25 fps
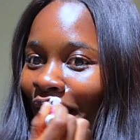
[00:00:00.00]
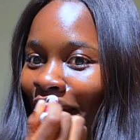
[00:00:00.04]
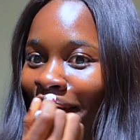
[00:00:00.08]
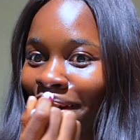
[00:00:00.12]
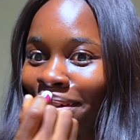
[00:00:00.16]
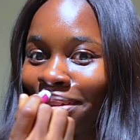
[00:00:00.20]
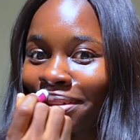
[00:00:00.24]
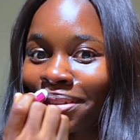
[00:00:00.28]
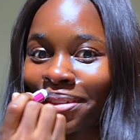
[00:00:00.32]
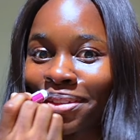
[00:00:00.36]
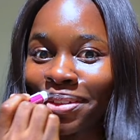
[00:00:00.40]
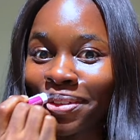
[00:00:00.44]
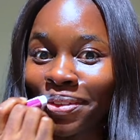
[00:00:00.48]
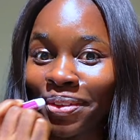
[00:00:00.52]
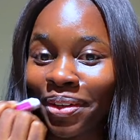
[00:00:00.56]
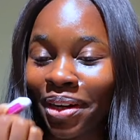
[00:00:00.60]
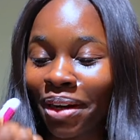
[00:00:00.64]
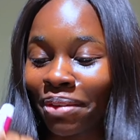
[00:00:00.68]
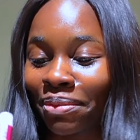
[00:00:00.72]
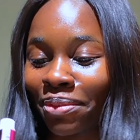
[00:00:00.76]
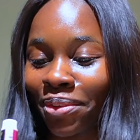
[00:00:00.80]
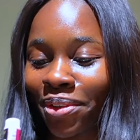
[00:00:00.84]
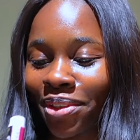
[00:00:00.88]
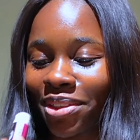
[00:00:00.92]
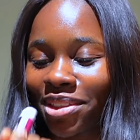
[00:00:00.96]
I don't know what
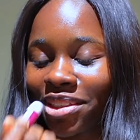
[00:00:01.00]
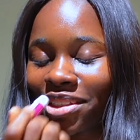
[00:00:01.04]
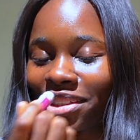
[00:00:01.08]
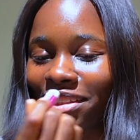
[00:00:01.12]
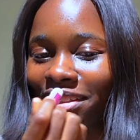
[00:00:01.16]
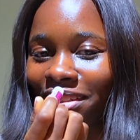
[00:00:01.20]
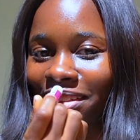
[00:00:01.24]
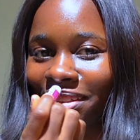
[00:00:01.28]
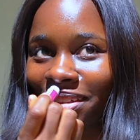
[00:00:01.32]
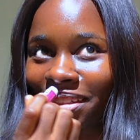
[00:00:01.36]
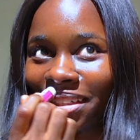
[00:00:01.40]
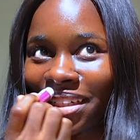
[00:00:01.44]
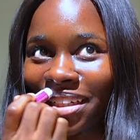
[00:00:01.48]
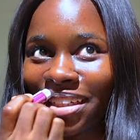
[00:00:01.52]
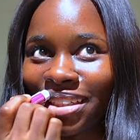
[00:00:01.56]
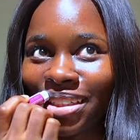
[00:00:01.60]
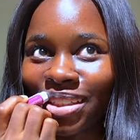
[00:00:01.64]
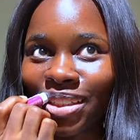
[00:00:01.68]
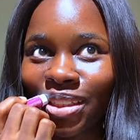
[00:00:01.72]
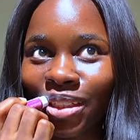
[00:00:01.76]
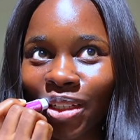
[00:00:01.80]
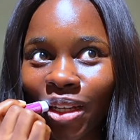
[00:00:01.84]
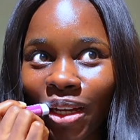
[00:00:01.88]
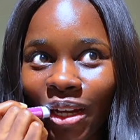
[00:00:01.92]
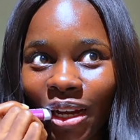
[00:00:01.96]
I'm watching, you
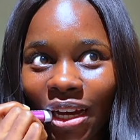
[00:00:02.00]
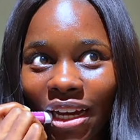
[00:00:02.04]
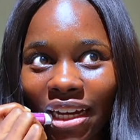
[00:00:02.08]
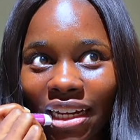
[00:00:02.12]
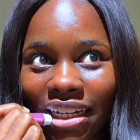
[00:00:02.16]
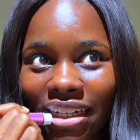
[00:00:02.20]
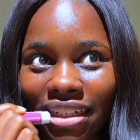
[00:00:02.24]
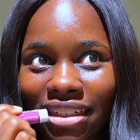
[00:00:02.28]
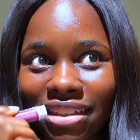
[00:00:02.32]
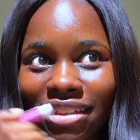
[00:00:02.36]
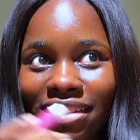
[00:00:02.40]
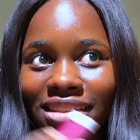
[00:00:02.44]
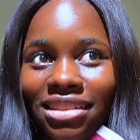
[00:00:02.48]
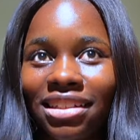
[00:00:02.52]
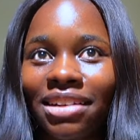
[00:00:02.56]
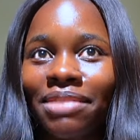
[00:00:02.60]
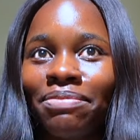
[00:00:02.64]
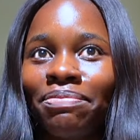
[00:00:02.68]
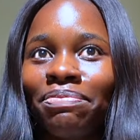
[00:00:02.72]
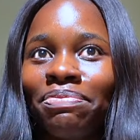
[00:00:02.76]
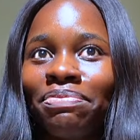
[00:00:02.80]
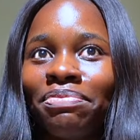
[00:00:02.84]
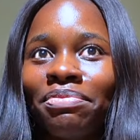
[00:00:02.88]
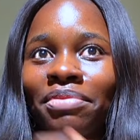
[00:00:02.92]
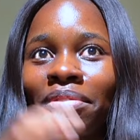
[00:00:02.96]
get. And
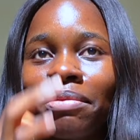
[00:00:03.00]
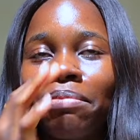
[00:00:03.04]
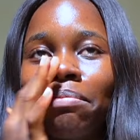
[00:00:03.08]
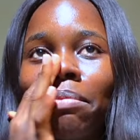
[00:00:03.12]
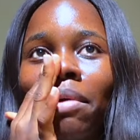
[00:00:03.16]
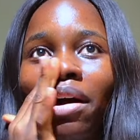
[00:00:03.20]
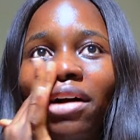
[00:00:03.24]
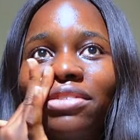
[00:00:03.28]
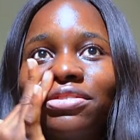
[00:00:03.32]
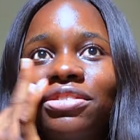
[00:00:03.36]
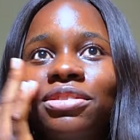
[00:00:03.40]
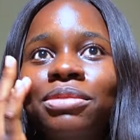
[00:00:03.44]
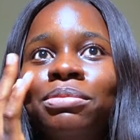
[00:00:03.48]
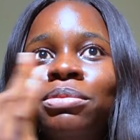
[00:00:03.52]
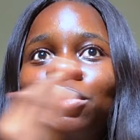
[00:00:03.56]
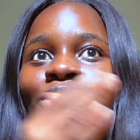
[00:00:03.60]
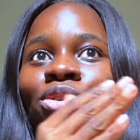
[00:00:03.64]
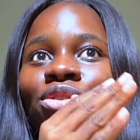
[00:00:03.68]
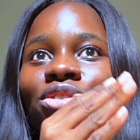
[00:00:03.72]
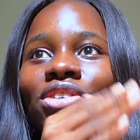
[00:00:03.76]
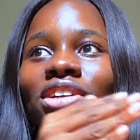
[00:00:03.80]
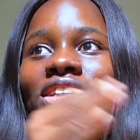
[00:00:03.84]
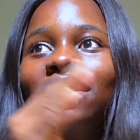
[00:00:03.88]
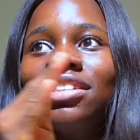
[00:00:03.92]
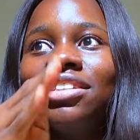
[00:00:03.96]
Marvel
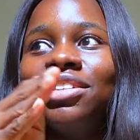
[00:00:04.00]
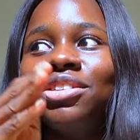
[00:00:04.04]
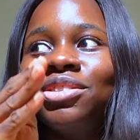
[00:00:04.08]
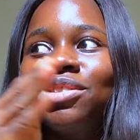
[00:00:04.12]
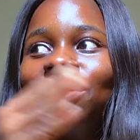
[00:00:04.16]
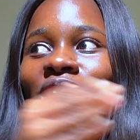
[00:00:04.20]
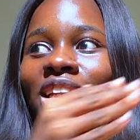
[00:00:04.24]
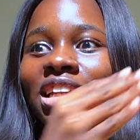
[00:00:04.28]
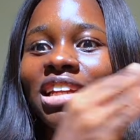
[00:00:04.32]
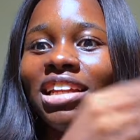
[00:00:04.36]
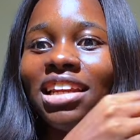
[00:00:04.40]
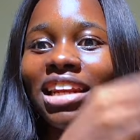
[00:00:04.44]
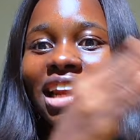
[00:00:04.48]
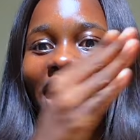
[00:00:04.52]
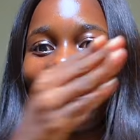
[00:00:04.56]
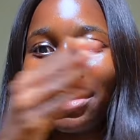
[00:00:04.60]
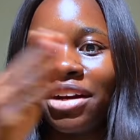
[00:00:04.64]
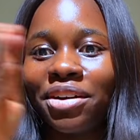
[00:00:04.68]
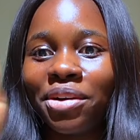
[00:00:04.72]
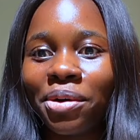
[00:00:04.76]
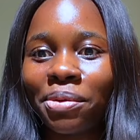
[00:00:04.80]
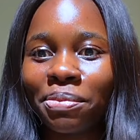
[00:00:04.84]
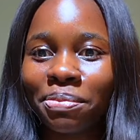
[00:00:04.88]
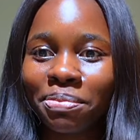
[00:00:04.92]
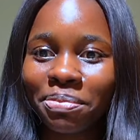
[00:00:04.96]
movies usually line
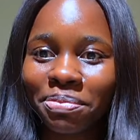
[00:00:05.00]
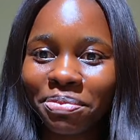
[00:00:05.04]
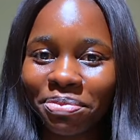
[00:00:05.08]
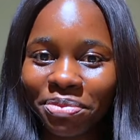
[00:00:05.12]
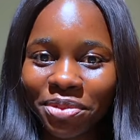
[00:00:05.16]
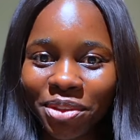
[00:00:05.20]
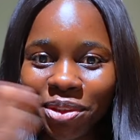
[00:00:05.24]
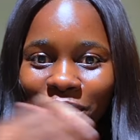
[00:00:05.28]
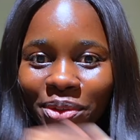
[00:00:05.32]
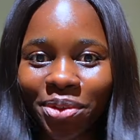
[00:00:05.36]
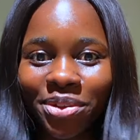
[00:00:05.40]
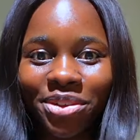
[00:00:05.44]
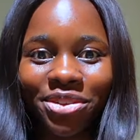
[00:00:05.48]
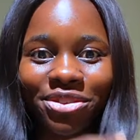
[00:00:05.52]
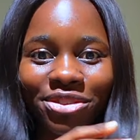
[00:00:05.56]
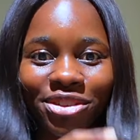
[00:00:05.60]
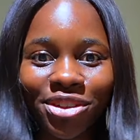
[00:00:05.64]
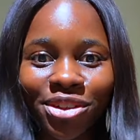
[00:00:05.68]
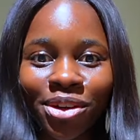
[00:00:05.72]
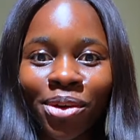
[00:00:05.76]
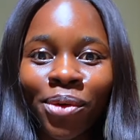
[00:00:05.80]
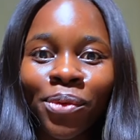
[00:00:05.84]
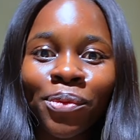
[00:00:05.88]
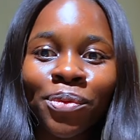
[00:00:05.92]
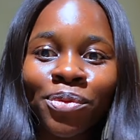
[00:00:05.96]
up. So if you
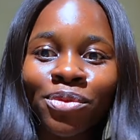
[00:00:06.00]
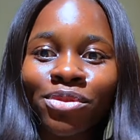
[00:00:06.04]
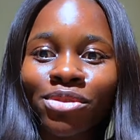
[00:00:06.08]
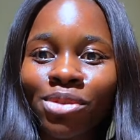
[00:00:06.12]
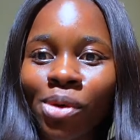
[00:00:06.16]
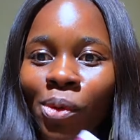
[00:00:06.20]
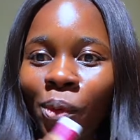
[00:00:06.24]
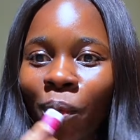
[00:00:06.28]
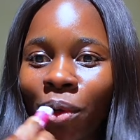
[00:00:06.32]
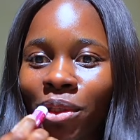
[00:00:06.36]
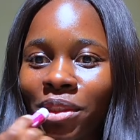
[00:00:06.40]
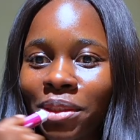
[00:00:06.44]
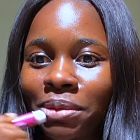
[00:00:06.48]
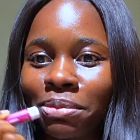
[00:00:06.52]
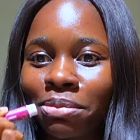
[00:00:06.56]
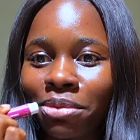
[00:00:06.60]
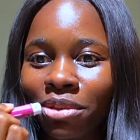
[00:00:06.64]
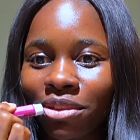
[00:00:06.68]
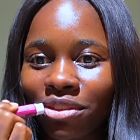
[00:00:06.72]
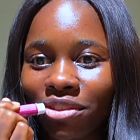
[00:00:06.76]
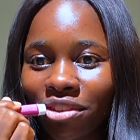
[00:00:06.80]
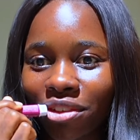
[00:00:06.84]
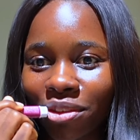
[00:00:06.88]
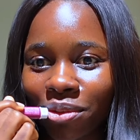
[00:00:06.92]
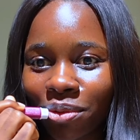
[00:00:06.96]
don't watch your
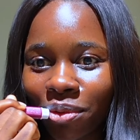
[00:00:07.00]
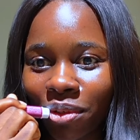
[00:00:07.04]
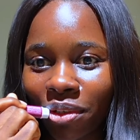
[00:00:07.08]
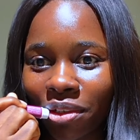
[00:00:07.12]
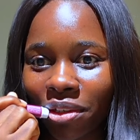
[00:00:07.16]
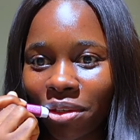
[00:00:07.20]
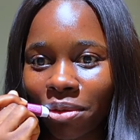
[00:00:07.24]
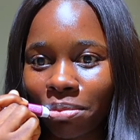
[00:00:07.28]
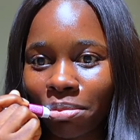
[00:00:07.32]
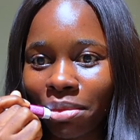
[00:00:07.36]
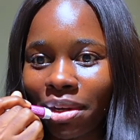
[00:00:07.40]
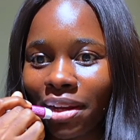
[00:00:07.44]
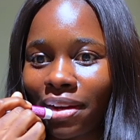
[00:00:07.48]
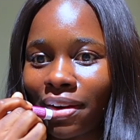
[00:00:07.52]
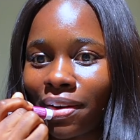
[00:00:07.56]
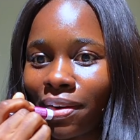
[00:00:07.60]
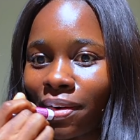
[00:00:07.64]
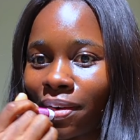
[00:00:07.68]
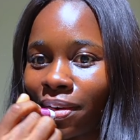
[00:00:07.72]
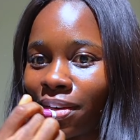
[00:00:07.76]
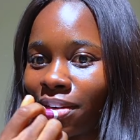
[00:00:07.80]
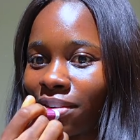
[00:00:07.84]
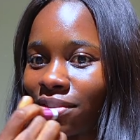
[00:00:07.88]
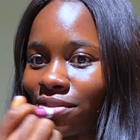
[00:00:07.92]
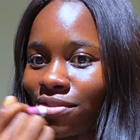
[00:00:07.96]
previous one, you might
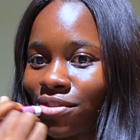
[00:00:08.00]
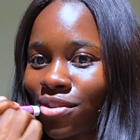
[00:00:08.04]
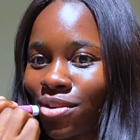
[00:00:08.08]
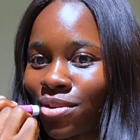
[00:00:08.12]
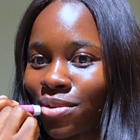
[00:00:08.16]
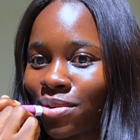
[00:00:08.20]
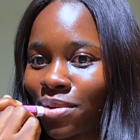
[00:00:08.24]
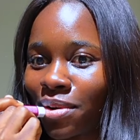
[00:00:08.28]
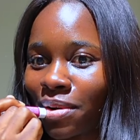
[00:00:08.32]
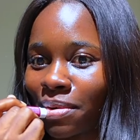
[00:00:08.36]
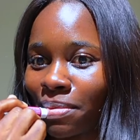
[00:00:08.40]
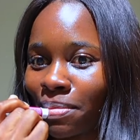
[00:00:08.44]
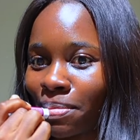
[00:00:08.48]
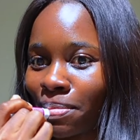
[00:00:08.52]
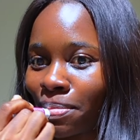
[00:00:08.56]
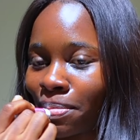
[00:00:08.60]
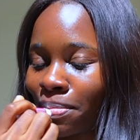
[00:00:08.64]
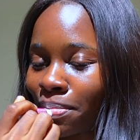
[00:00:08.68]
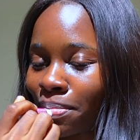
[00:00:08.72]
not follow up.